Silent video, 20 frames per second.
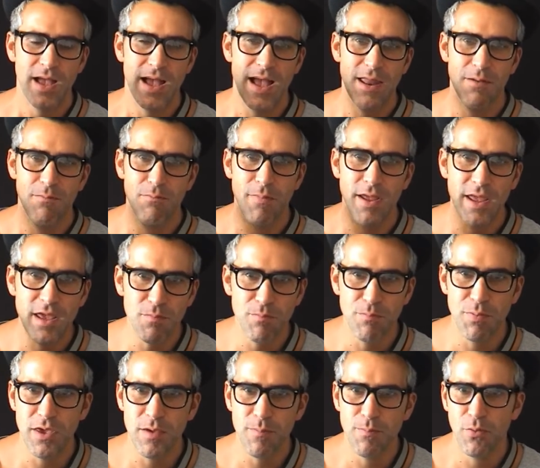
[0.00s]
and make
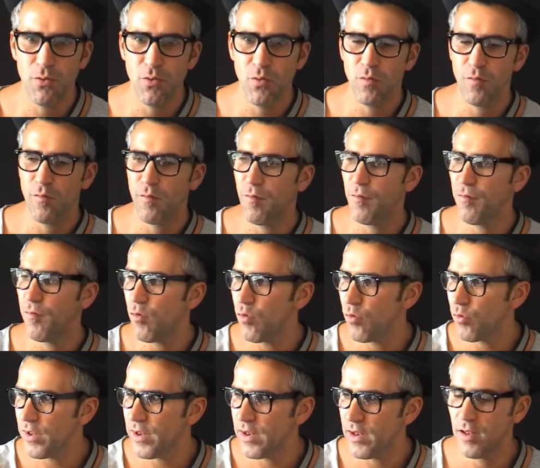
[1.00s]
people
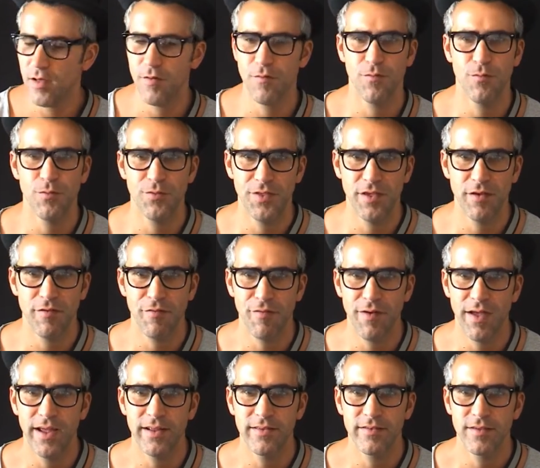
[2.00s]
fall in love with the
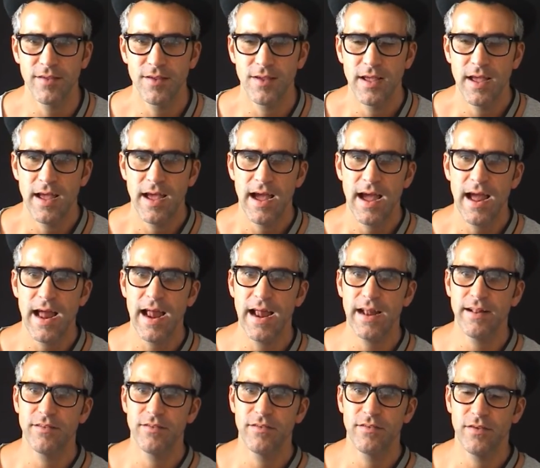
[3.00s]
effect,
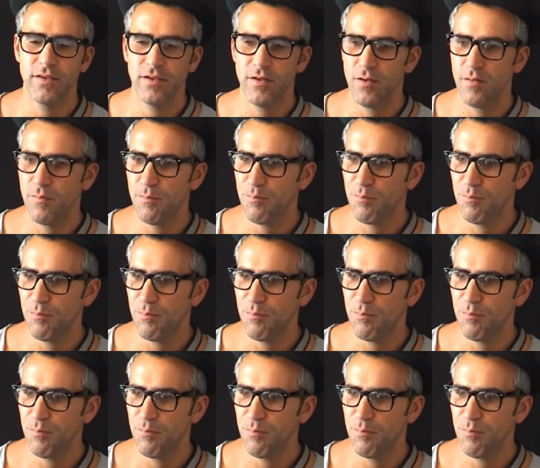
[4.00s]
and to